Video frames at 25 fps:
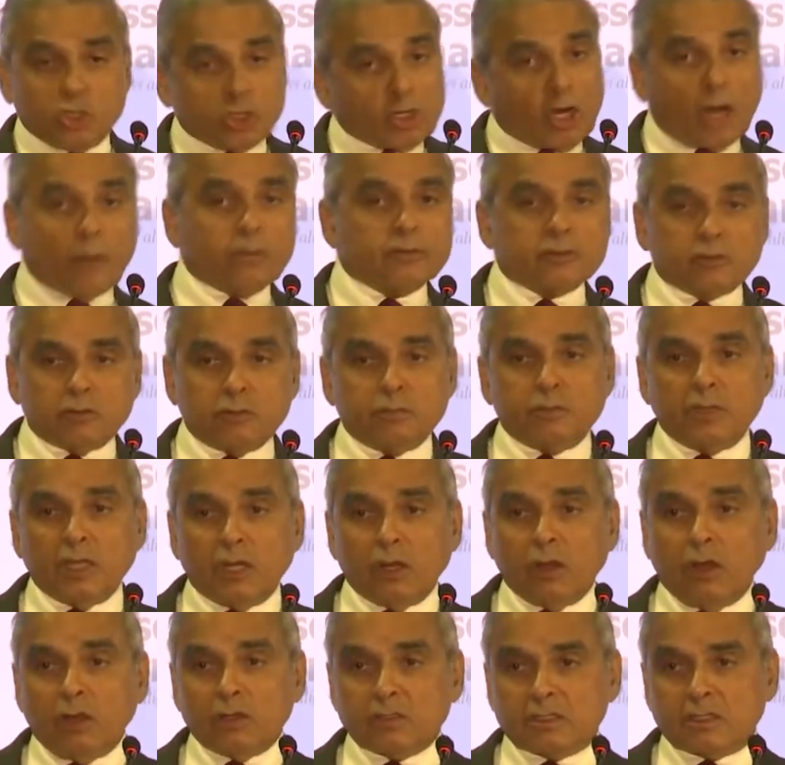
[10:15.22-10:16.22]
Jobs would be
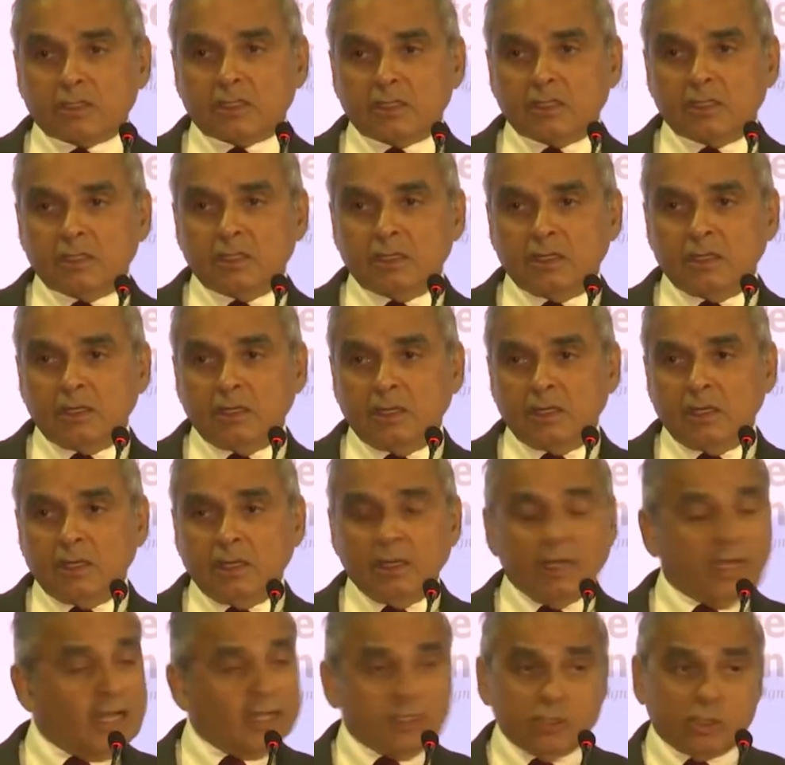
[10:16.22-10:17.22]
lost,
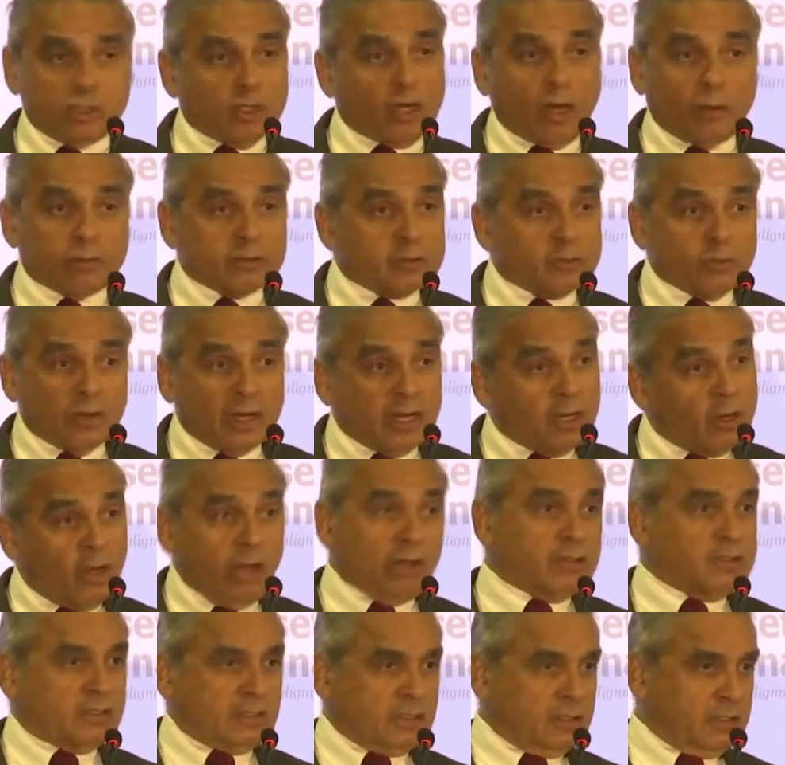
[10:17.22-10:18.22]
and jobs were
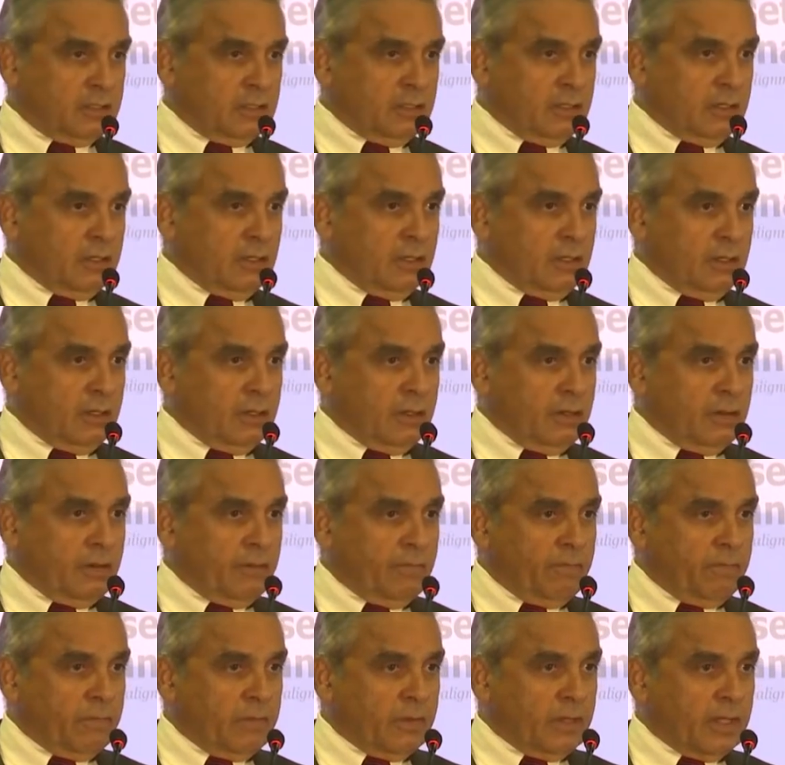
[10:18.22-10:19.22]
lost.
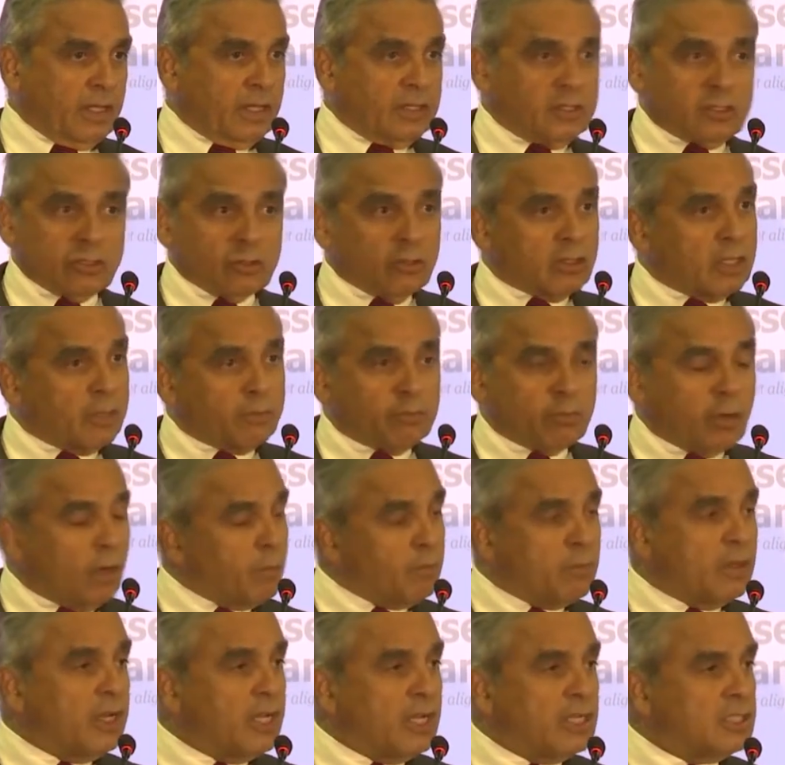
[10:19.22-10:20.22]
And so the
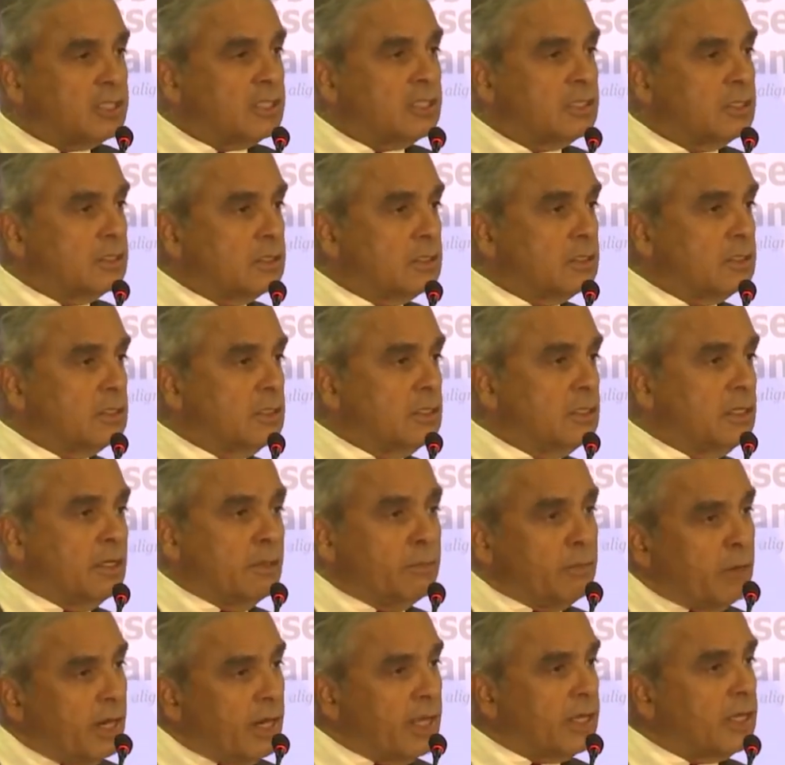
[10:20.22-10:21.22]
populations in
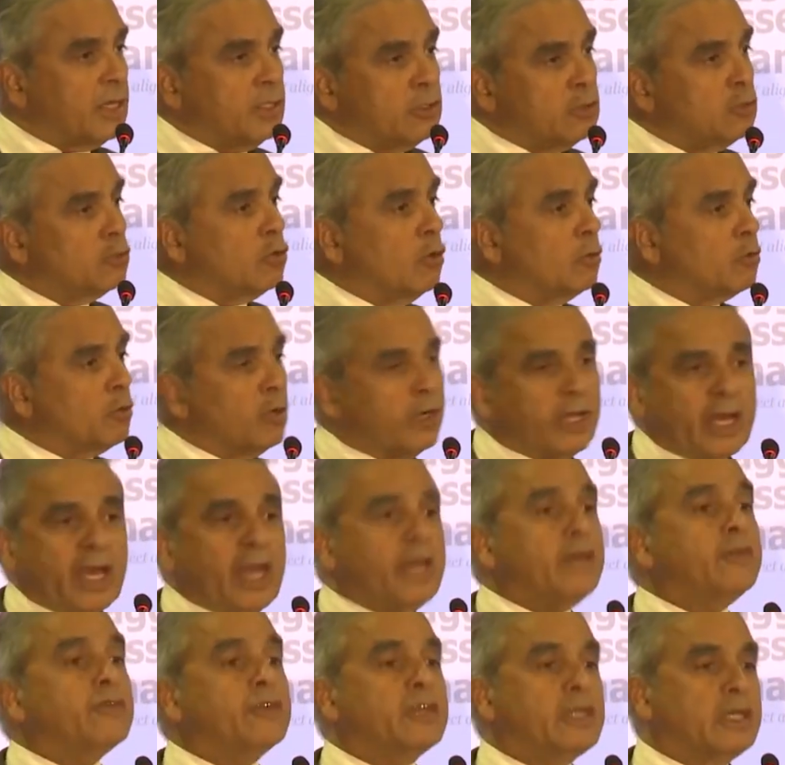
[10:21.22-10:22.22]
America and Europe got
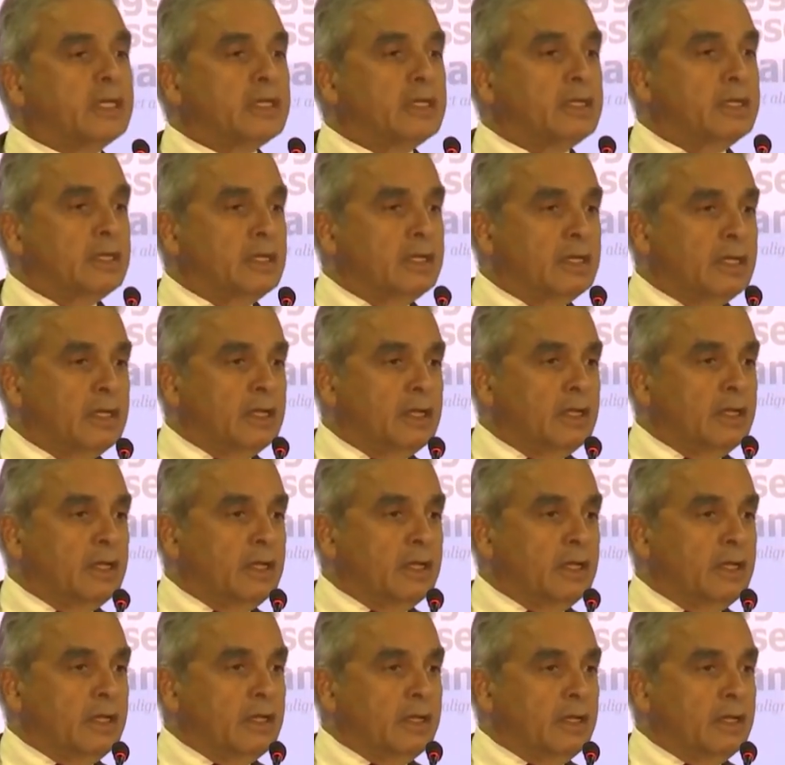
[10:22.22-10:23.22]
angry.
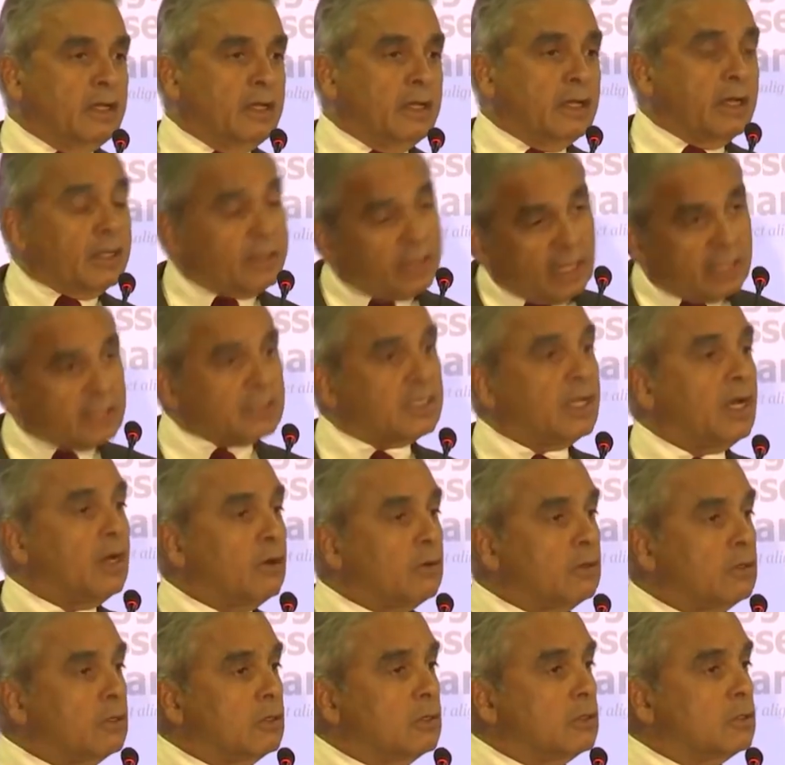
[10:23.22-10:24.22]
And that's
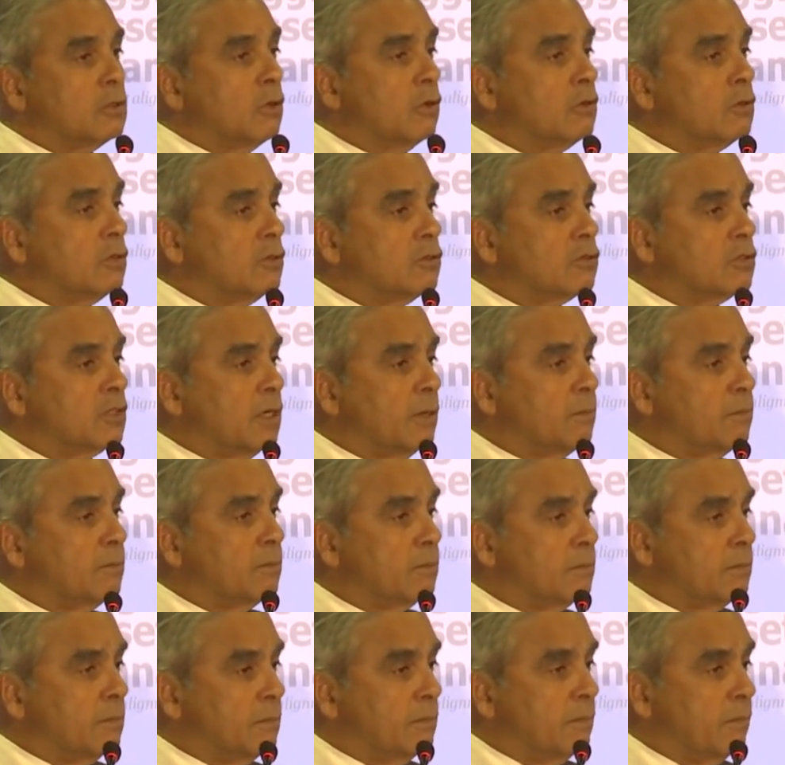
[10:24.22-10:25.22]
how Donald Trump
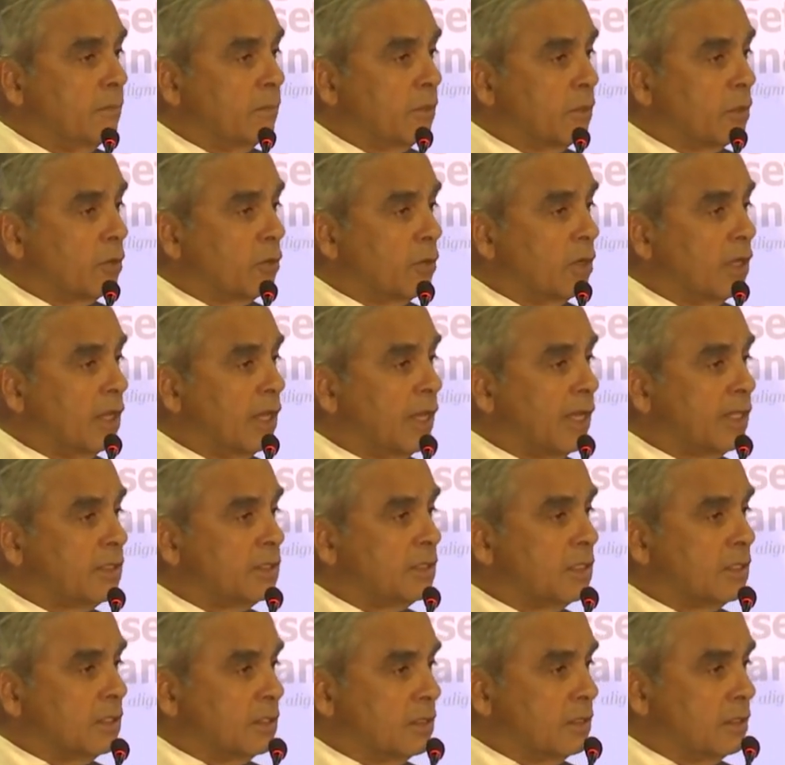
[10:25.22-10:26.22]
got
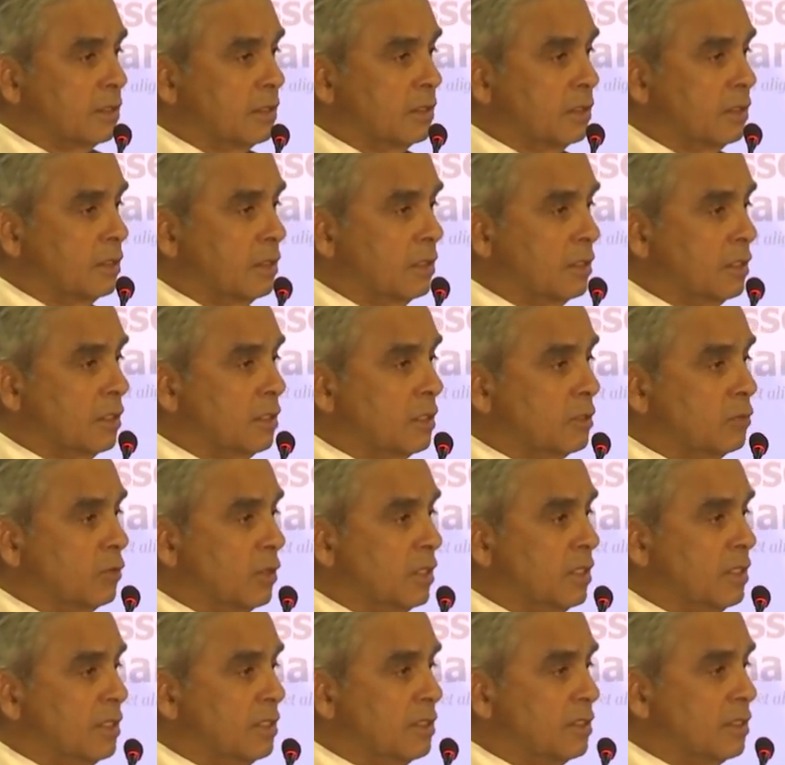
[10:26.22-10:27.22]
elected in
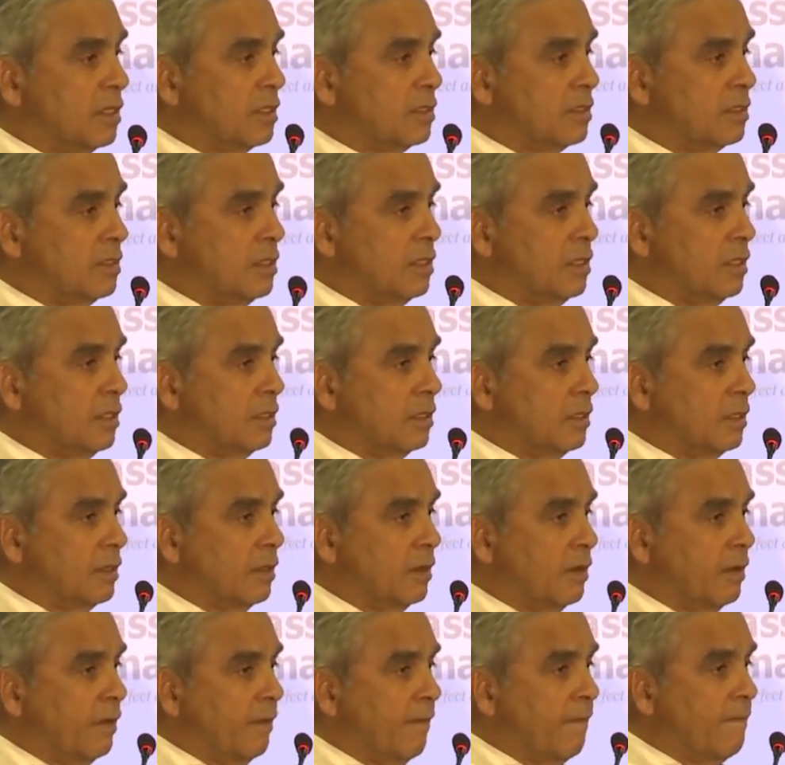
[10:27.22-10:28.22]
2016.
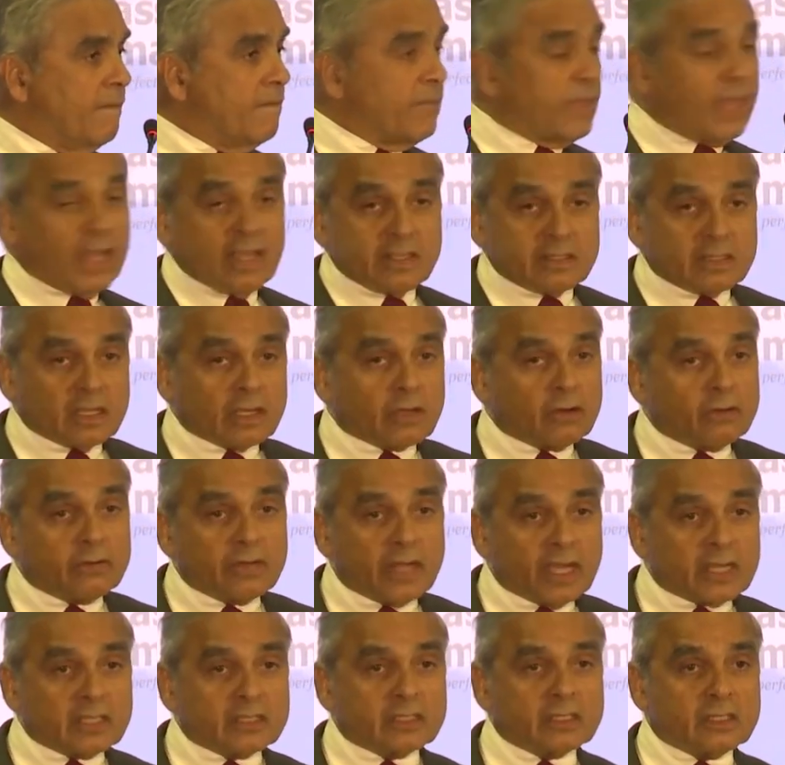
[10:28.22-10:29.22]
There is a
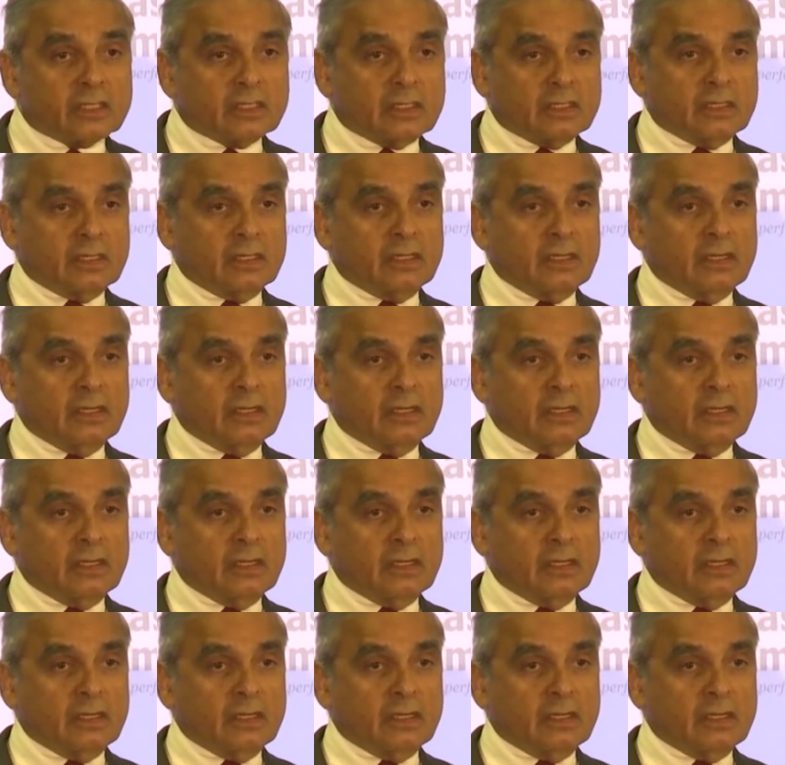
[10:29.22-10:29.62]
connection.